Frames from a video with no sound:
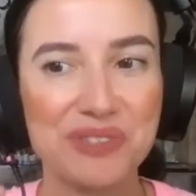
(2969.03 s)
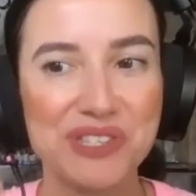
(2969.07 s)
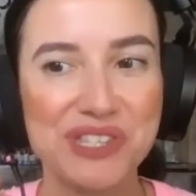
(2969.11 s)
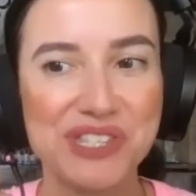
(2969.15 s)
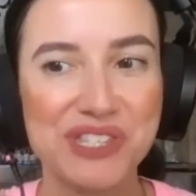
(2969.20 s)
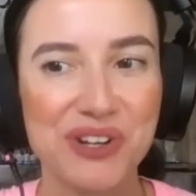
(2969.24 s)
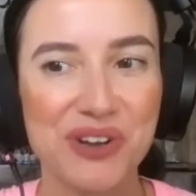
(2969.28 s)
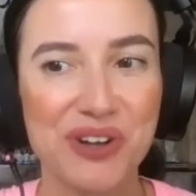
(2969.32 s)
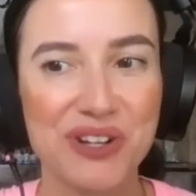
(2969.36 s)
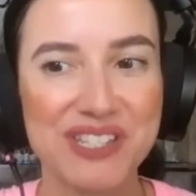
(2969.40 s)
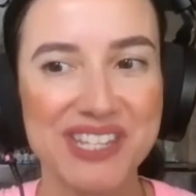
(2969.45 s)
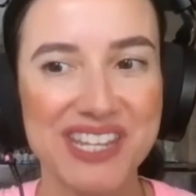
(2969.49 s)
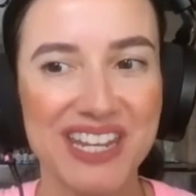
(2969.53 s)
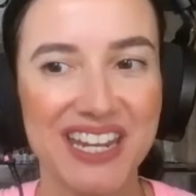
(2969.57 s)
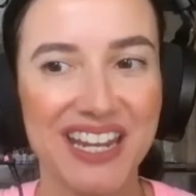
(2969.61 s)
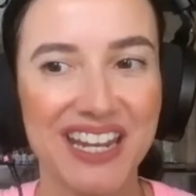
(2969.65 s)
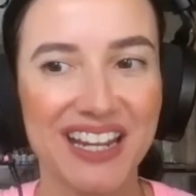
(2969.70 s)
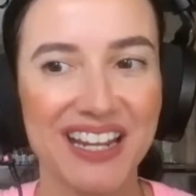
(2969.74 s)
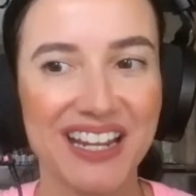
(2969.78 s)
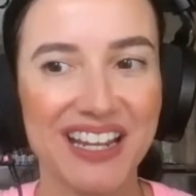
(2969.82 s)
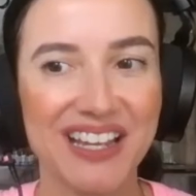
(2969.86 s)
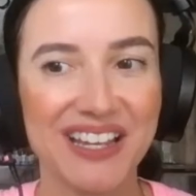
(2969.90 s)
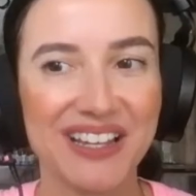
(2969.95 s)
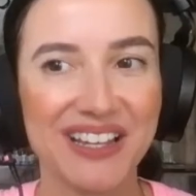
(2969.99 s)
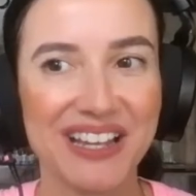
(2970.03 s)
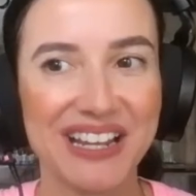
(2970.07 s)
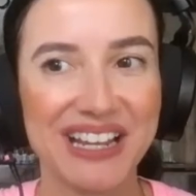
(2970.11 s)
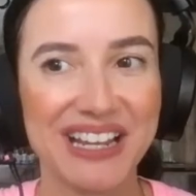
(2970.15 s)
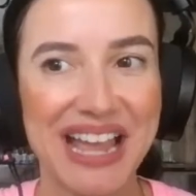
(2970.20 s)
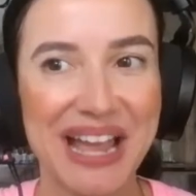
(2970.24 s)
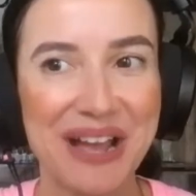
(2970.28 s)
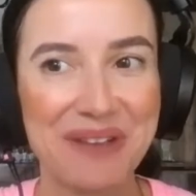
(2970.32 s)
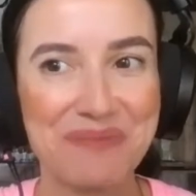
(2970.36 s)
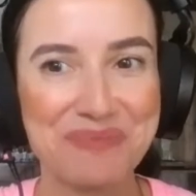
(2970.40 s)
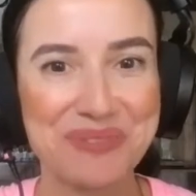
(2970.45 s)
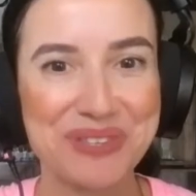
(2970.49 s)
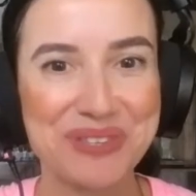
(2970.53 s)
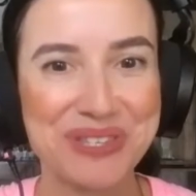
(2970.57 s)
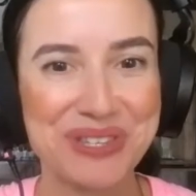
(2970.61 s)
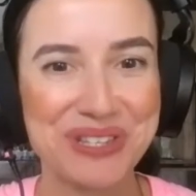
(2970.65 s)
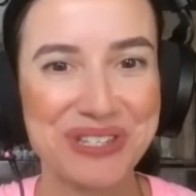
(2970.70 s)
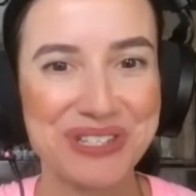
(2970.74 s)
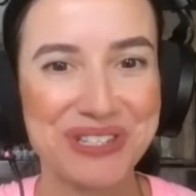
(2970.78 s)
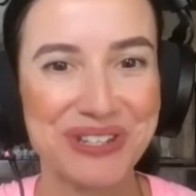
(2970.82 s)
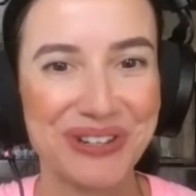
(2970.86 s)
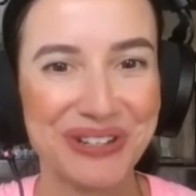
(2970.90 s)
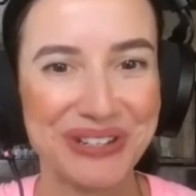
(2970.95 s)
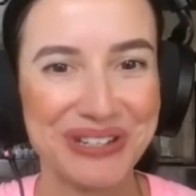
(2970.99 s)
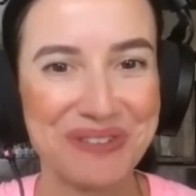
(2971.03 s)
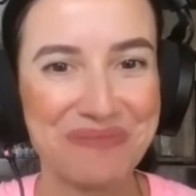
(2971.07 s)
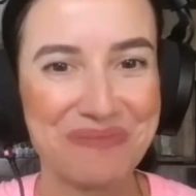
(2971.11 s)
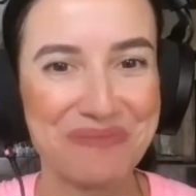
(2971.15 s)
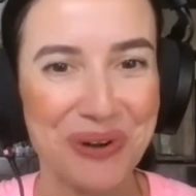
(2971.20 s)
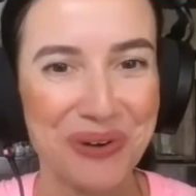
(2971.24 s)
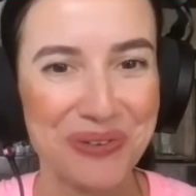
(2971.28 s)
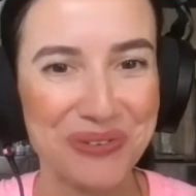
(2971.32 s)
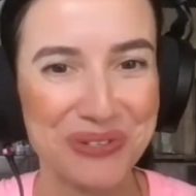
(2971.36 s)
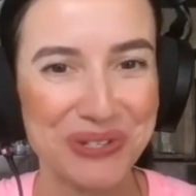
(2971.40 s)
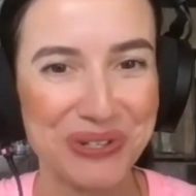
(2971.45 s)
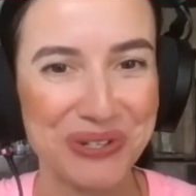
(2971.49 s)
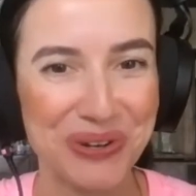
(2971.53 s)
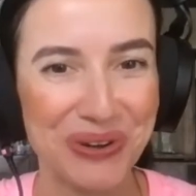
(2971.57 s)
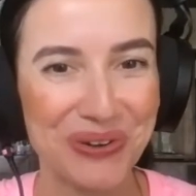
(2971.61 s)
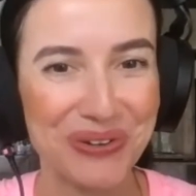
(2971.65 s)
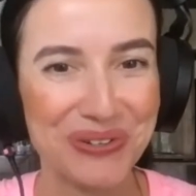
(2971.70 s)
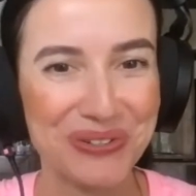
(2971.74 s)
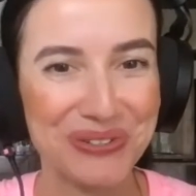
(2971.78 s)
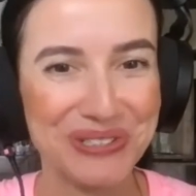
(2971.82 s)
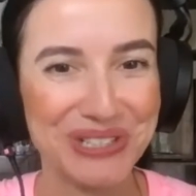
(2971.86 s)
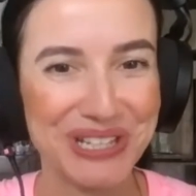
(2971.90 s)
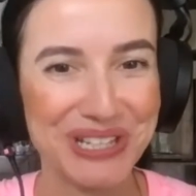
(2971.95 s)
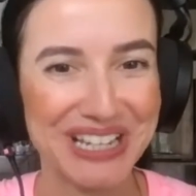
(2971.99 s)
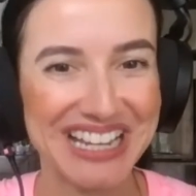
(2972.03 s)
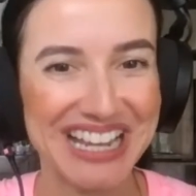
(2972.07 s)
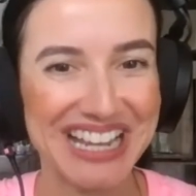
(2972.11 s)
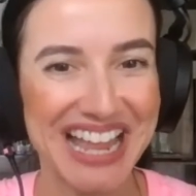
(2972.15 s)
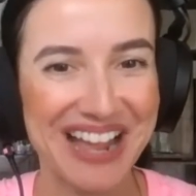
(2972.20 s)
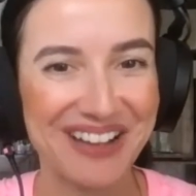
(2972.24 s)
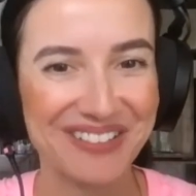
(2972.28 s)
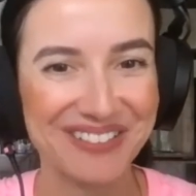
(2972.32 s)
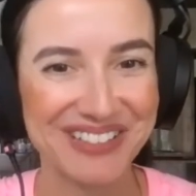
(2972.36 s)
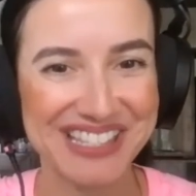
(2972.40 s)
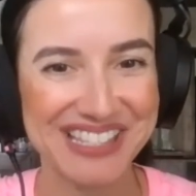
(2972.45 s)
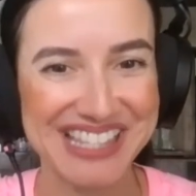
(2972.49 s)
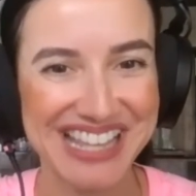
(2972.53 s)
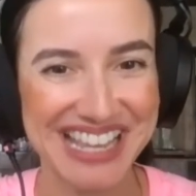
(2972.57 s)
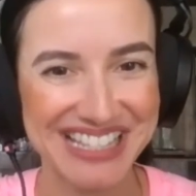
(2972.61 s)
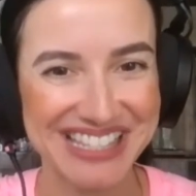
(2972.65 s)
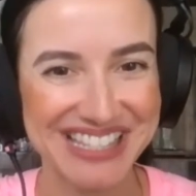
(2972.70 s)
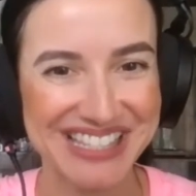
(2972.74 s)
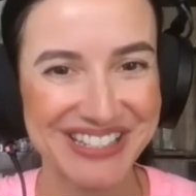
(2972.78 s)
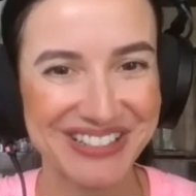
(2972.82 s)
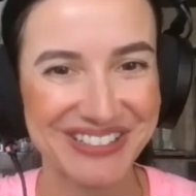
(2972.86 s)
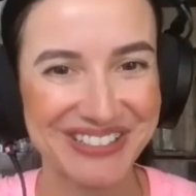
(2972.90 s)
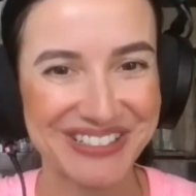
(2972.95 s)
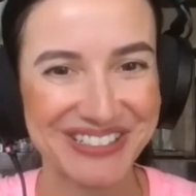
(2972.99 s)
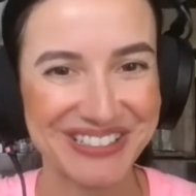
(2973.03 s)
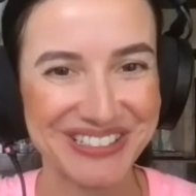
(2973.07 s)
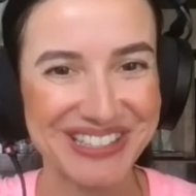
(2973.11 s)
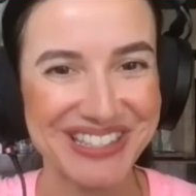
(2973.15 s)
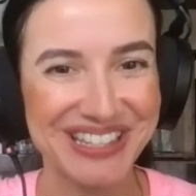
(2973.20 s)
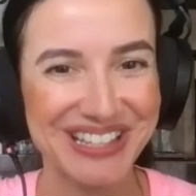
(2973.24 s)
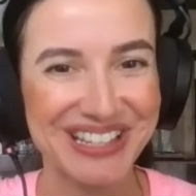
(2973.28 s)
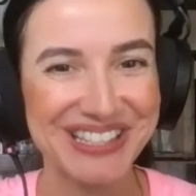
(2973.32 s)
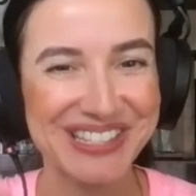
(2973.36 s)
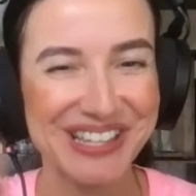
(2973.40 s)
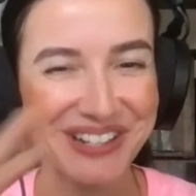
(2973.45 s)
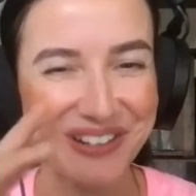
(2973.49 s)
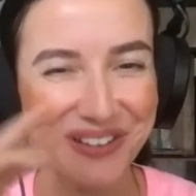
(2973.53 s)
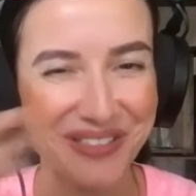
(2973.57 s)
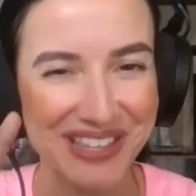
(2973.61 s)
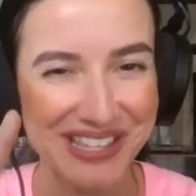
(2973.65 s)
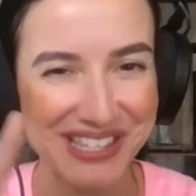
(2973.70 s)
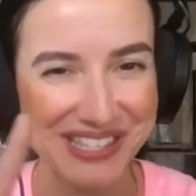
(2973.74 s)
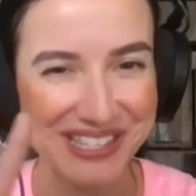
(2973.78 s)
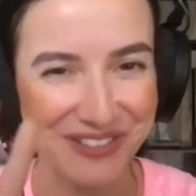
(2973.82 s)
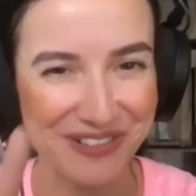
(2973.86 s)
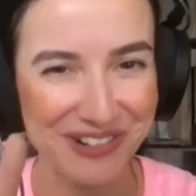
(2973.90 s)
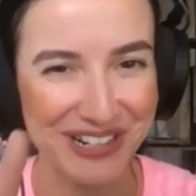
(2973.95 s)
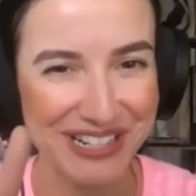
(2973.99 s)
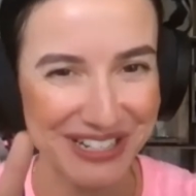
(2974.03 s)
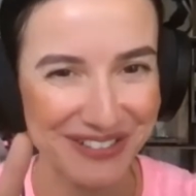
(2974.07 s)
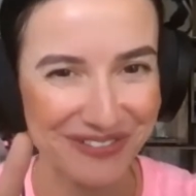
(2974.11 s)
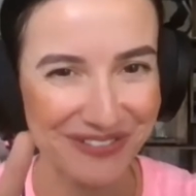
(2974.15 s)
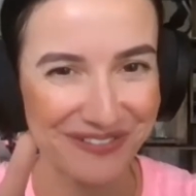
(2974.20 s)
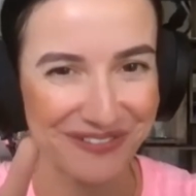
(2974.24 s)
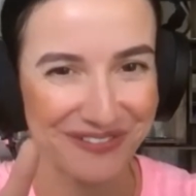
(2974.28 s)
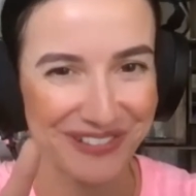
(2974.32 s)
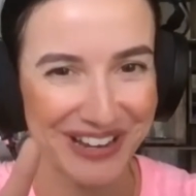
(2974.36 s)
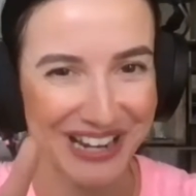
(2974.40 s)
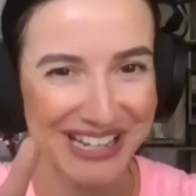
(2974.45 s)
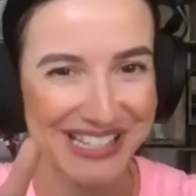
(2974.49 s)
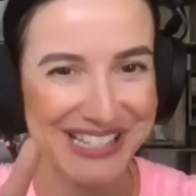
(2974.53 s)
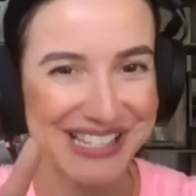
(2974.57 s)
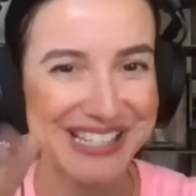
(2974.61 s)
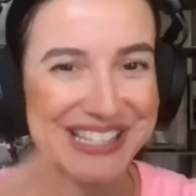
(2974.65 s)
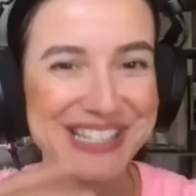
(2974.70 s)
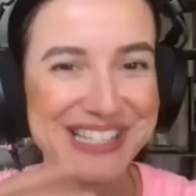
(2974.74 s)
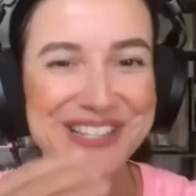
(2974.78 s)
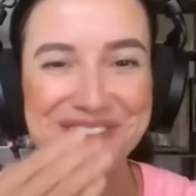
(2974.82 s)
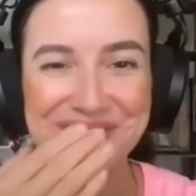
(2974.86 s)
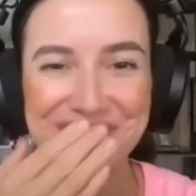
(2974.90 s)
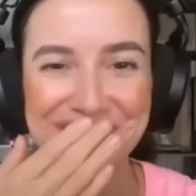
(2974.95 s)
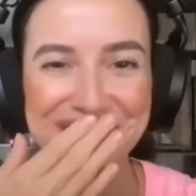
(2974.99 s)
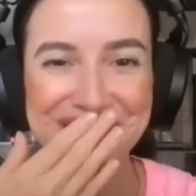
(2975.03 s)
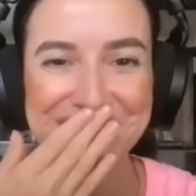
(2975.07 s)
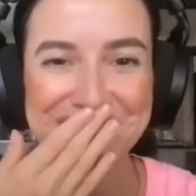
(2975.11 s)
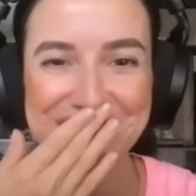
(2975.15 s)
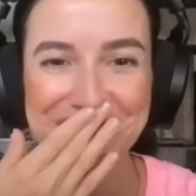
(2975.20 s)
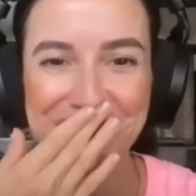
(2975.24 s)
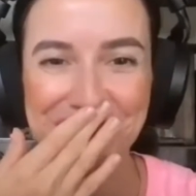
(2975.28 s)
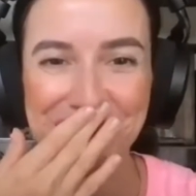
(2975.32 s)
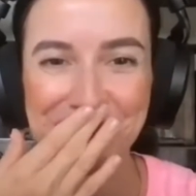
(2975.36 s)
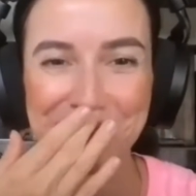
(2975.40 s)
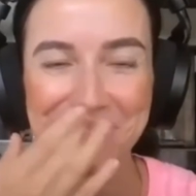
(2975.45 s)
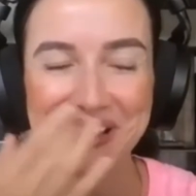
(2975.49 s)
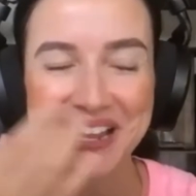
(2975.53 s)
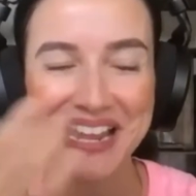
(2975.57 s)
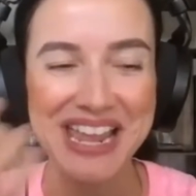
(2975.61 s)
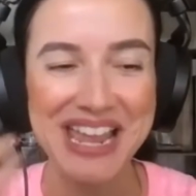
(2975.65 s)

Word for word: starting a, a, gaps diet protocol like how does that start because i know there's three different phases to it so